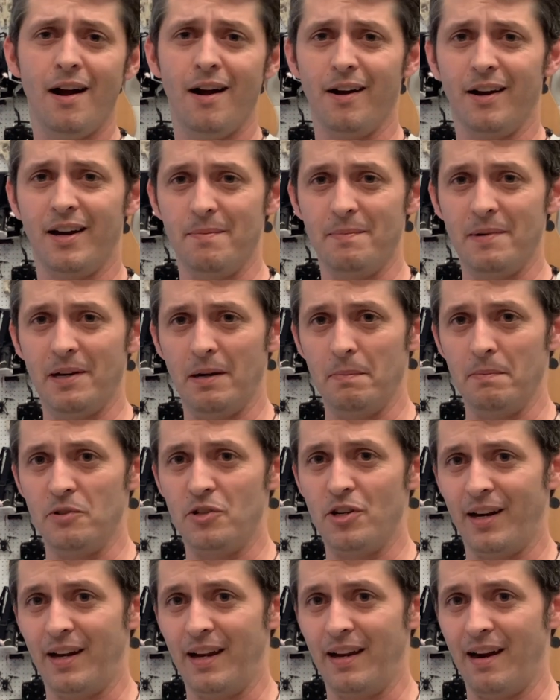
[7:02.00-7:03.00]
coming up and
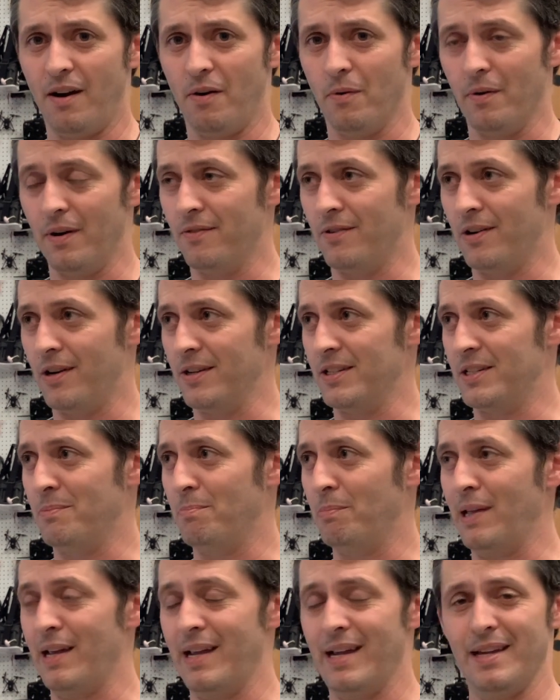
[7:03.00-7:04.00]
checking out one of our
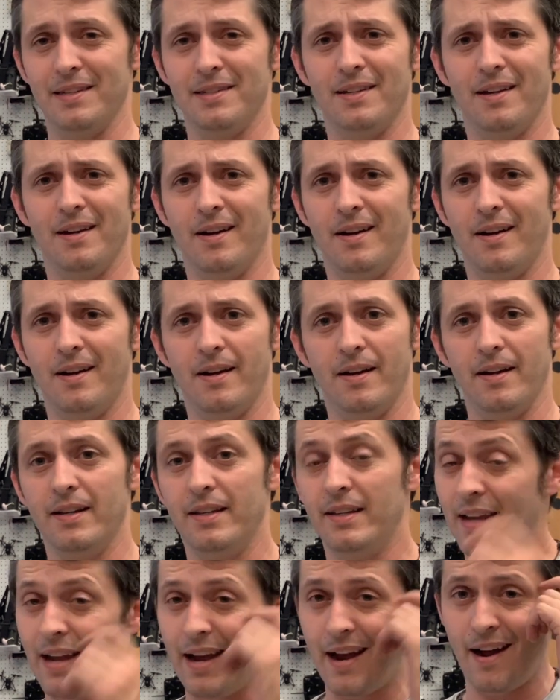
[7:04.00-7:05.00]
displays.
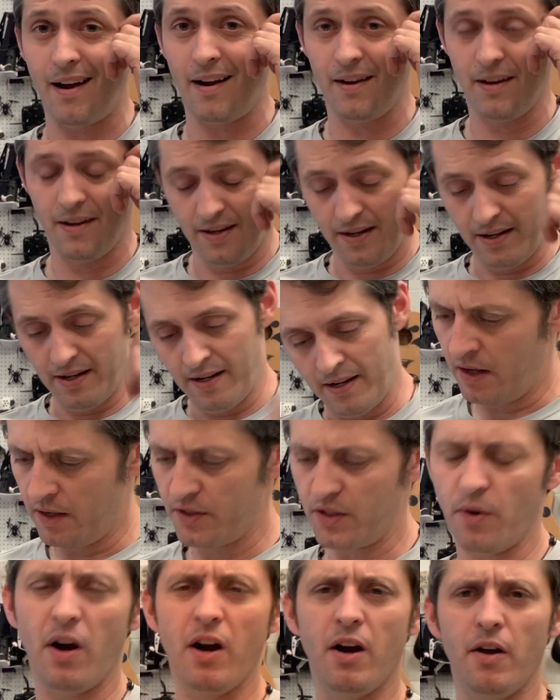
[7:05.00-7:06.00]
Yeah.
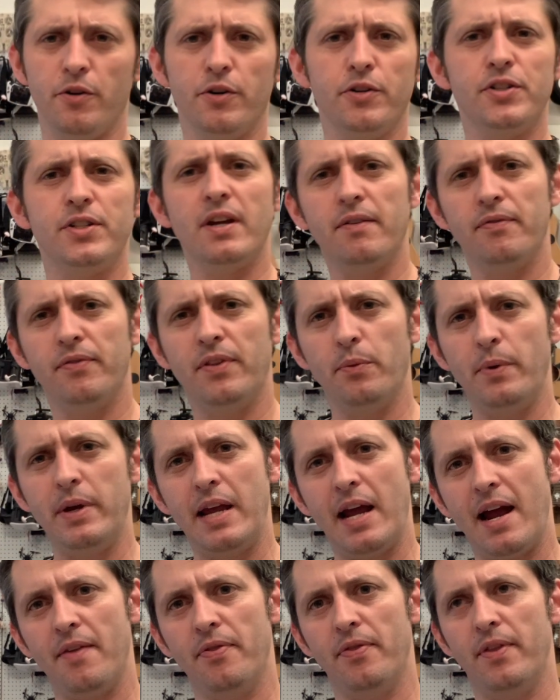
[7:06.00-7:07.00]
So other stuff that we
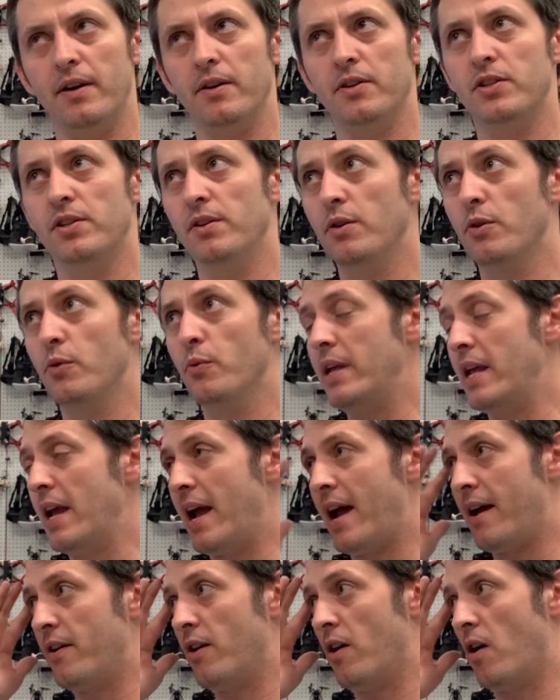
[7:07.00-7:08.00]
had there too, we
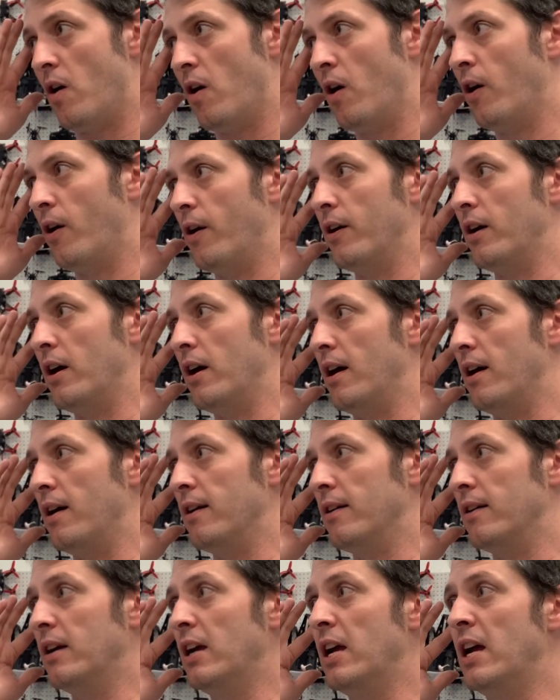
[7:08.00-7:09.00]
had
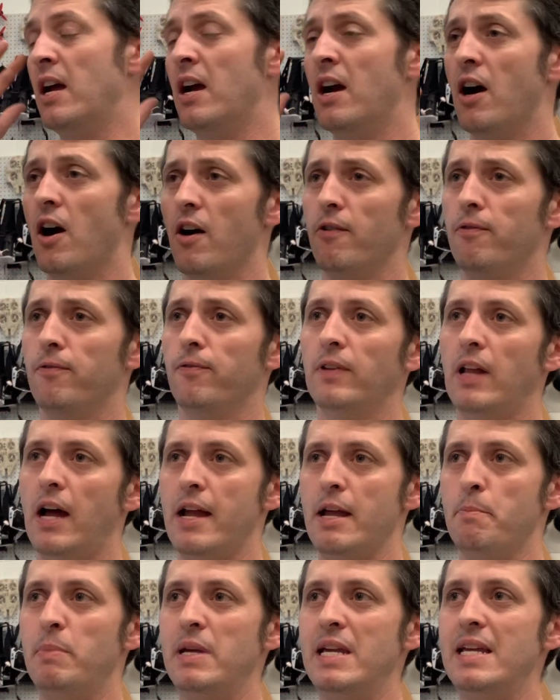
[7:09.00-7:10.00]
our
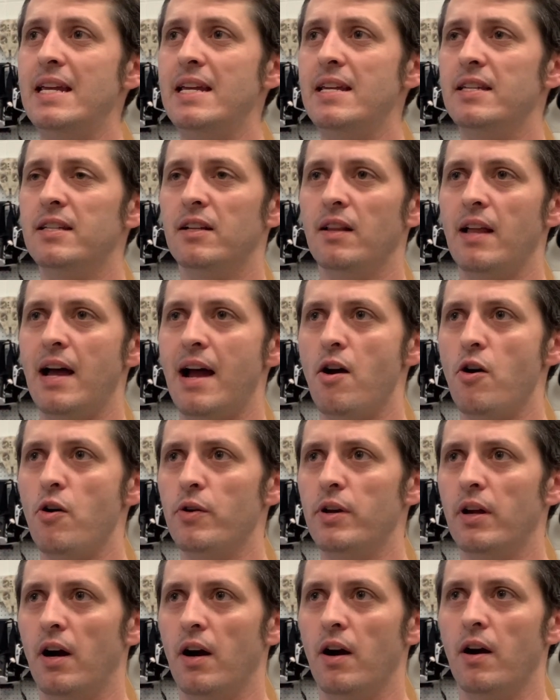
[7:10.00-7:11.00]
Flyabetes
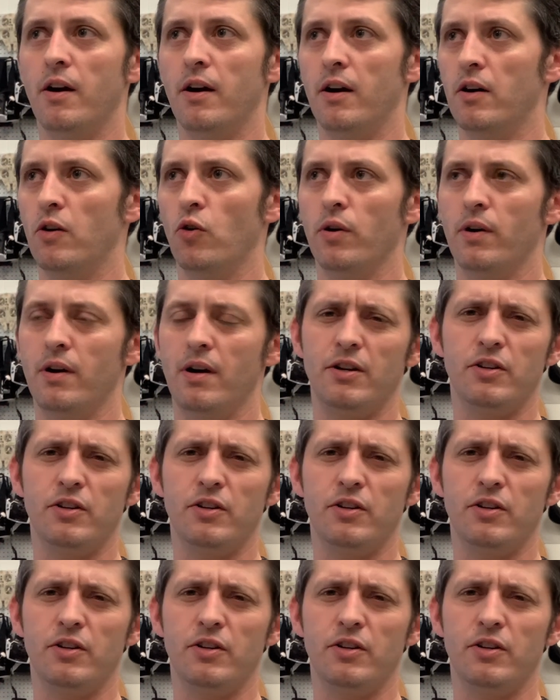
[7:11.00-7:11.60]
cloud, or our